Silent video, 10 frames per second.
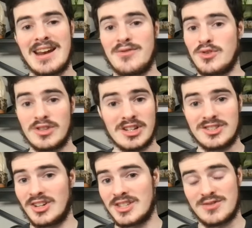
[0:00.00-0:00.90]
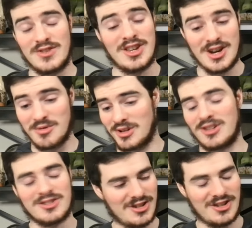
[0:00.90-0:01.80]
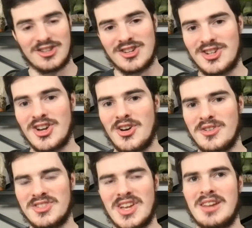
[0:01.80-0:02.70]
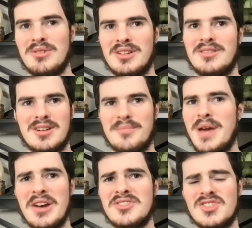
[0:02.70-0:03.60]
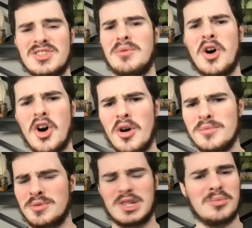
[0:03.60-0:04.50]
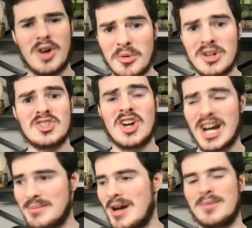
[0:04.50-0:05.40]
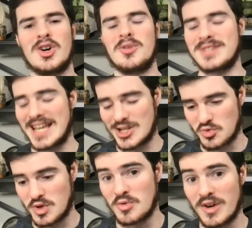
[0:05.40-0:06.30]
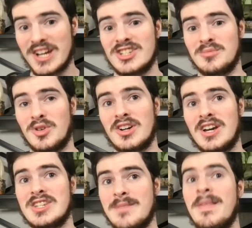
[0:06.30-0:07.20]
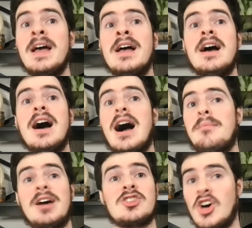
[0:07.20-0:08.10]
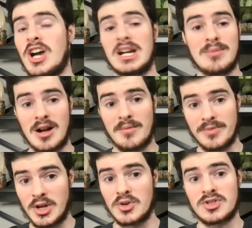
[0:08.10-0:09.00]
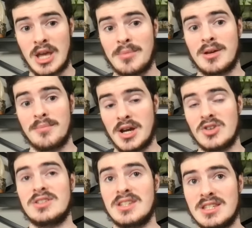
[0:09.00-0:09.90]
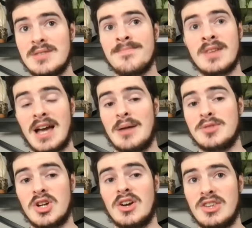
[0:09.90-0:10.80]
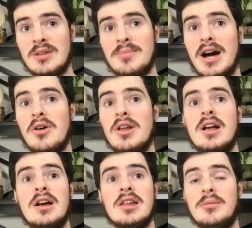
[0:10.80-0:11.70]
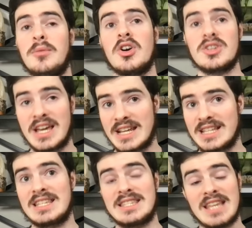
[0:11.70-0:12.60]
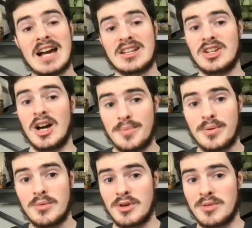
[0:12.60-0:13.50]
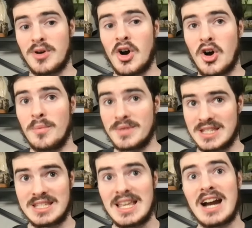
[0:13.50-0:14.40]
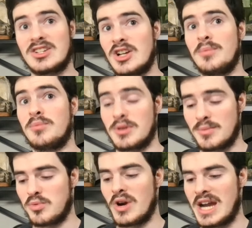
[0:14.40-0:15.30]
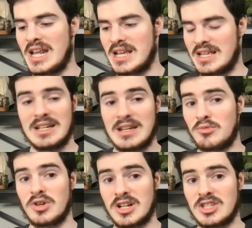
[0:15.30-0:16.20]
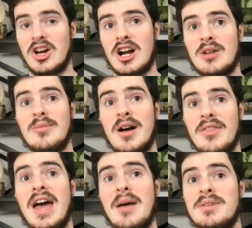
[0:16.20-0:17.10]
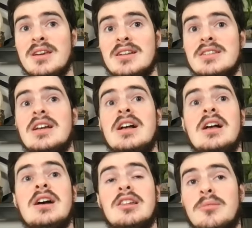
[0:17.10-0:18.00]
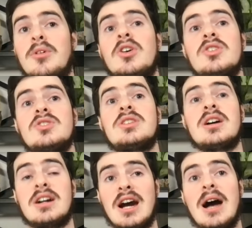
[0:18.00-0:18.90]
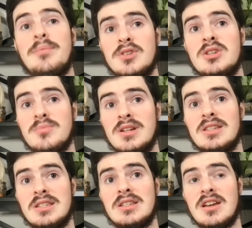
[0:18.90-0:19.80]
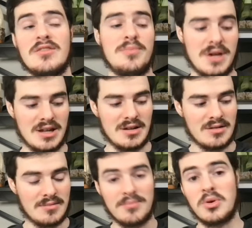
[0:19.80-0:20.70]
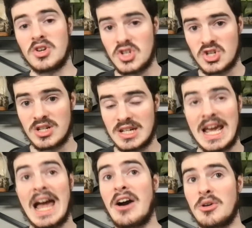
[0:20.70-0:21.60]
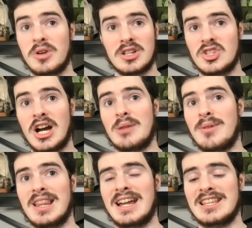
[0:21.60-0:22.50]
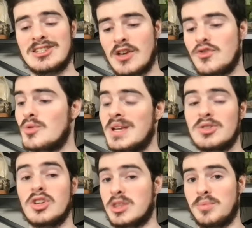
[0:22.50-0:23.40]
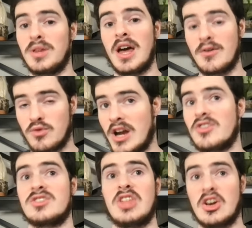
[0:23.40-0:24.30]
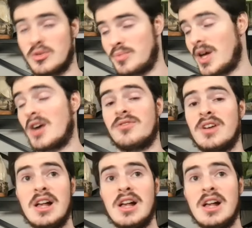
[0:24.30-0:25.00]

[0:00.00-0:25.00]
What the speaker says: if you clicked on this video or clicked on this show, you're saying, well, comparisons to Mahomes with Lamar, what are you talking about? Mahomes has 3 rings, Lamar doesn't. I'm not talking about those type of comparisons. I'm talking about Lamar's getting stacked up with Mahomes and stacked up with Brady. And we're going to talk about that because Lamar's accomplishments have been pushed down. And we're going to talk about a lot of this stuff too, because look, the playoff record is there. The playoff